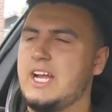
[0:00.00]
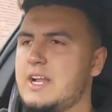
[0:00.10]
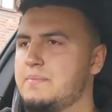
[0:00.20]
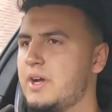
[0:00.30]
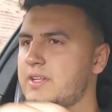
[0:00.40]
I
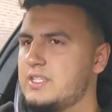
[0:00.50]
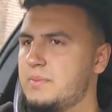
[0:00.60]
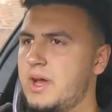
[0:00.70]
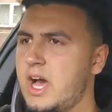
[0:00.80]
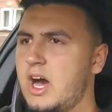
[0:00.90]
had burns
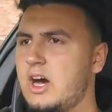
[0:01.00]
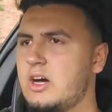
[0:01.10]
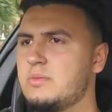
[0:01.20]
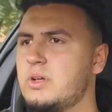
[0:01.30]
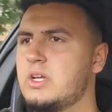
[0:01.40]
on my
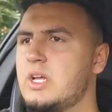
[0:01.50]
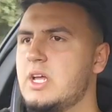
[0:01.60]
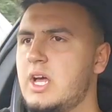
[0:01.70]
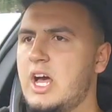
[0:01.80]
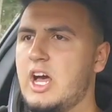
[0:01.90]

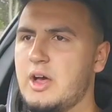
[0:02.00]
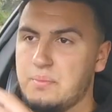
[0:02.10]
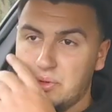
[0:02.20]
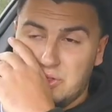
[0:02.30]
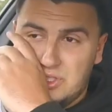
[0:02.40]

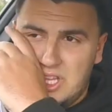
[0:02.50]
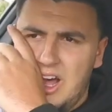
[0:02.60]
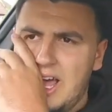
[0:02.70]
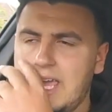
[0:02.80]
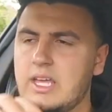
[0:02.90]
arm, bruised
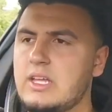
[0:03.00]
eye.